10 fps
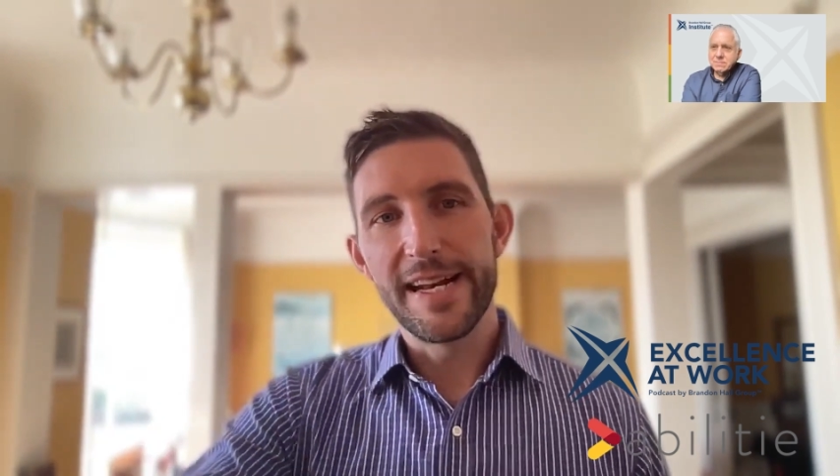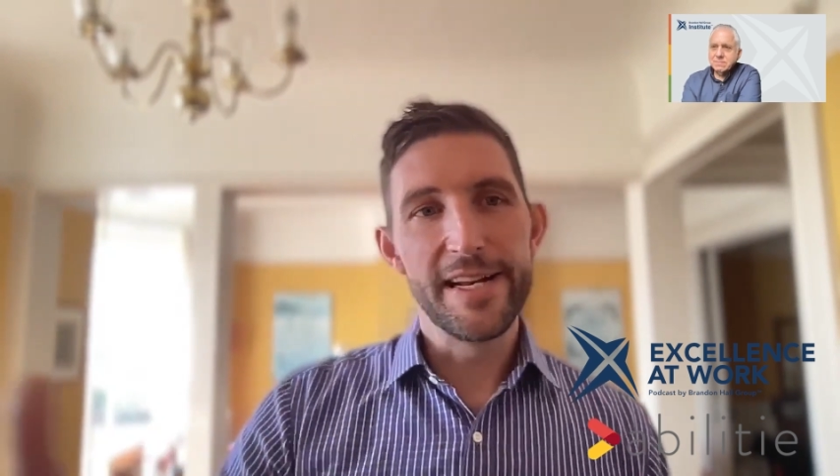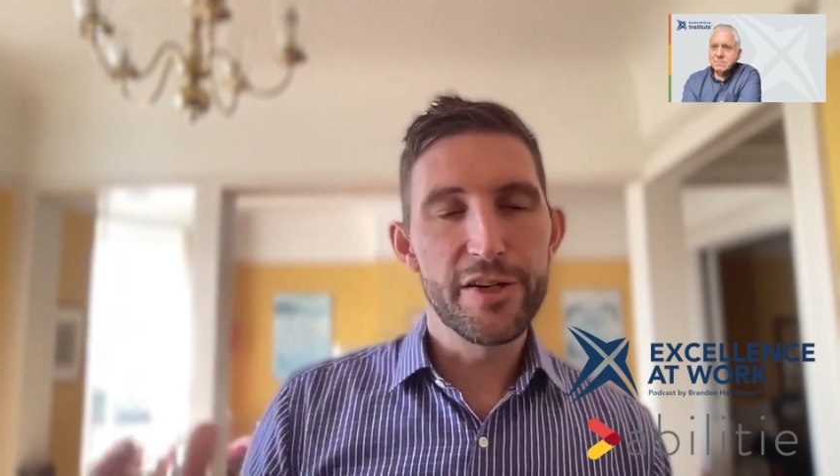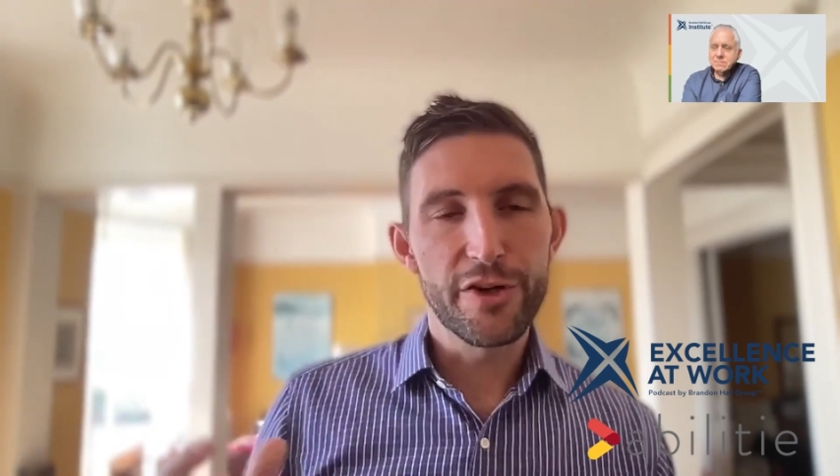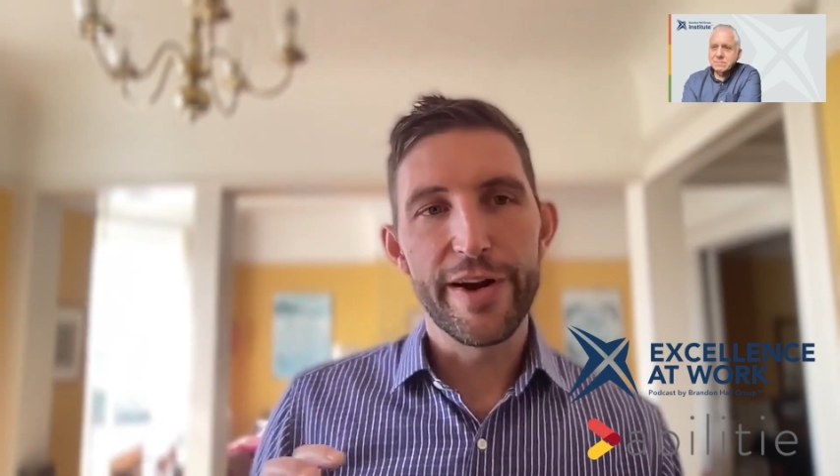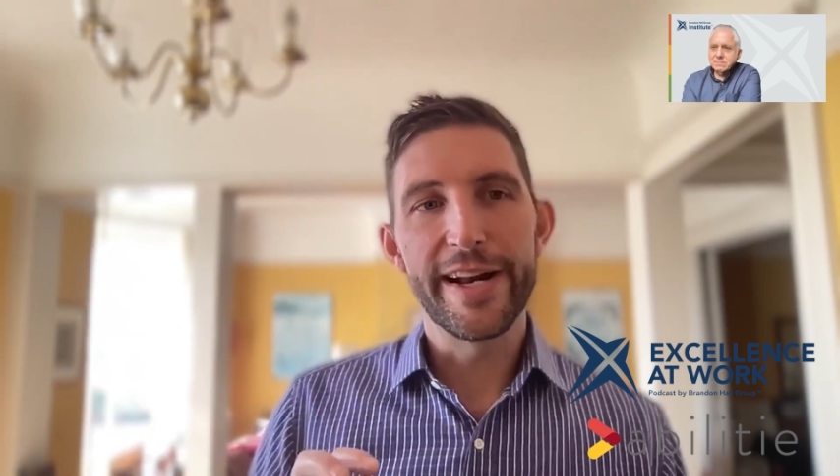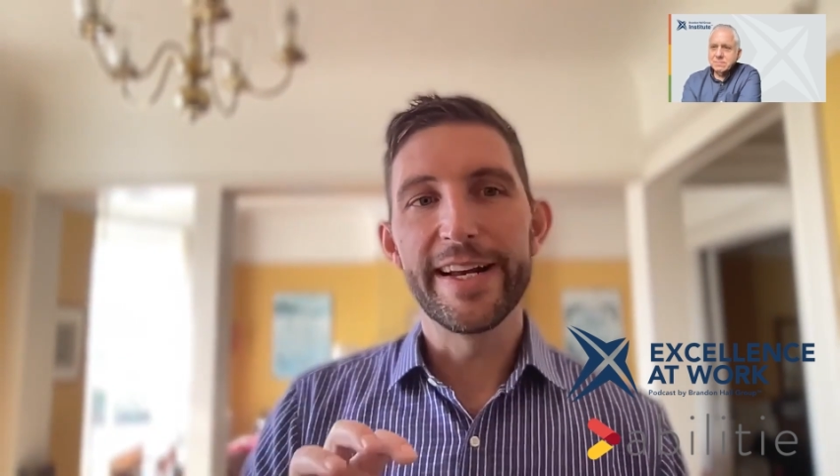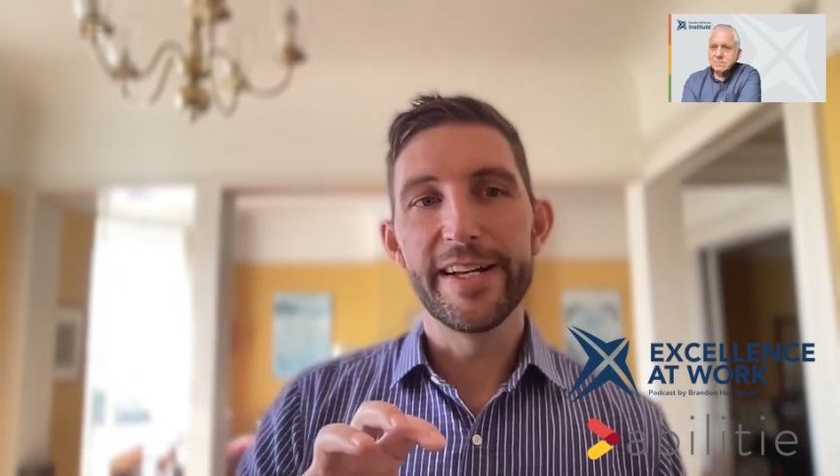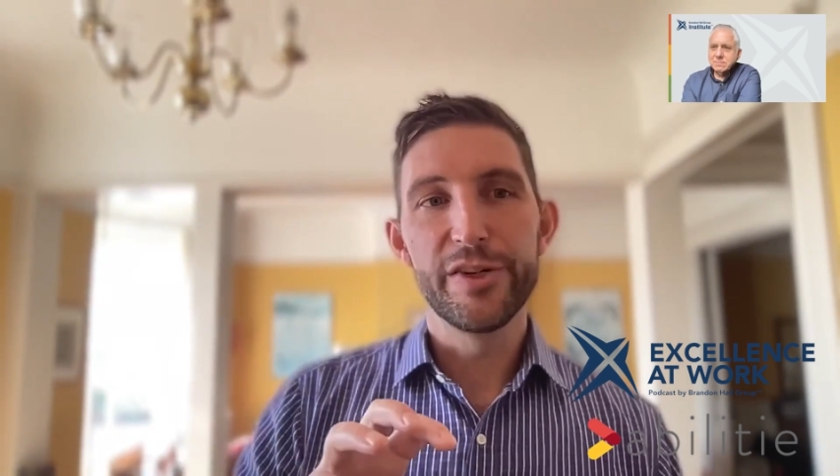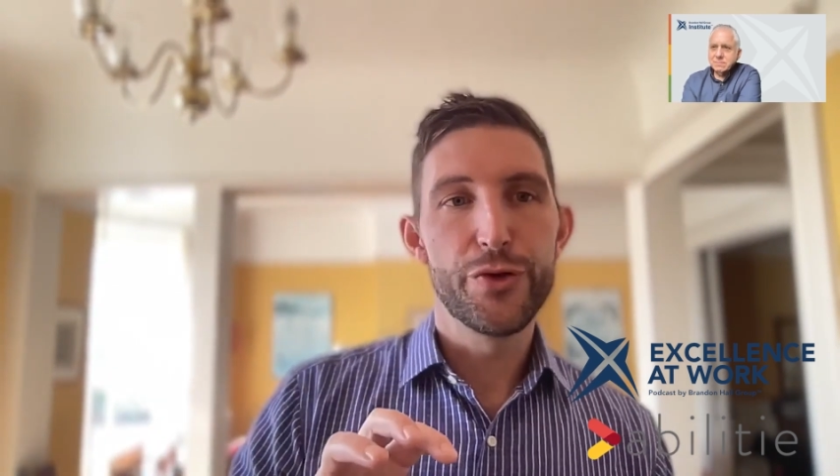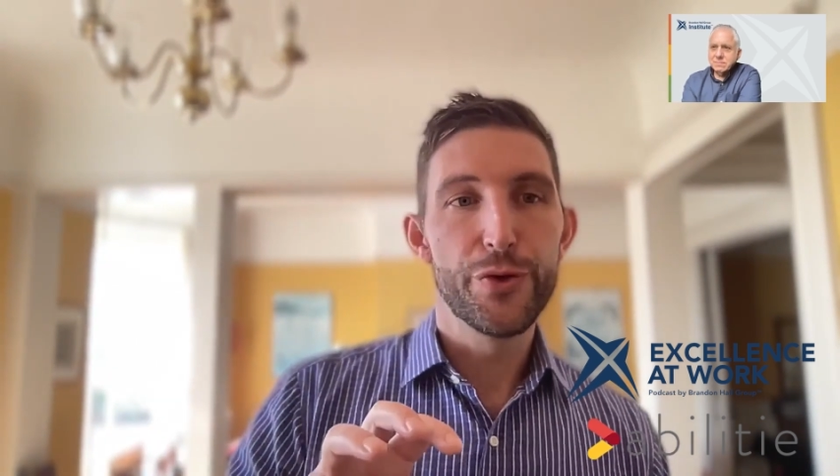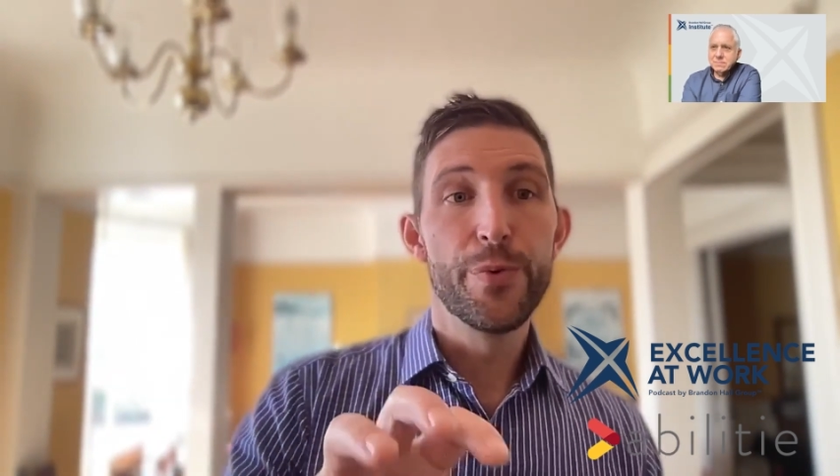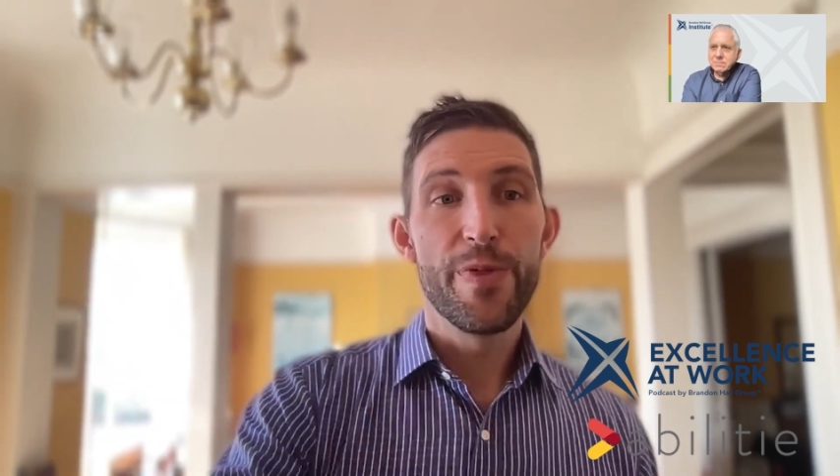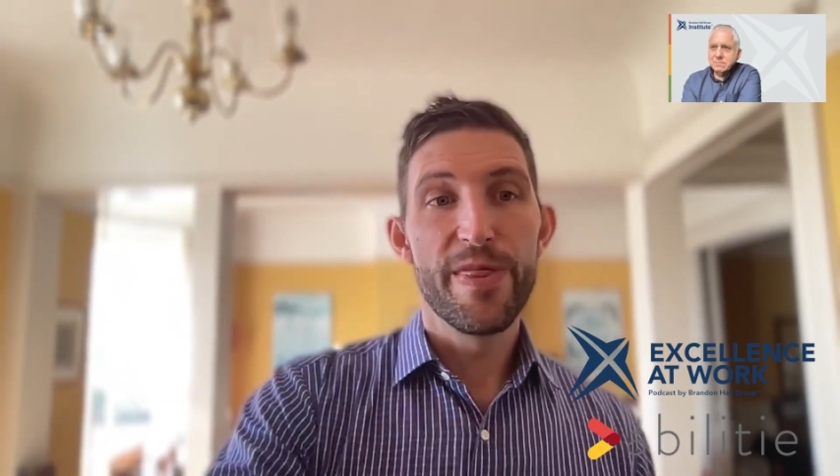and integrating it into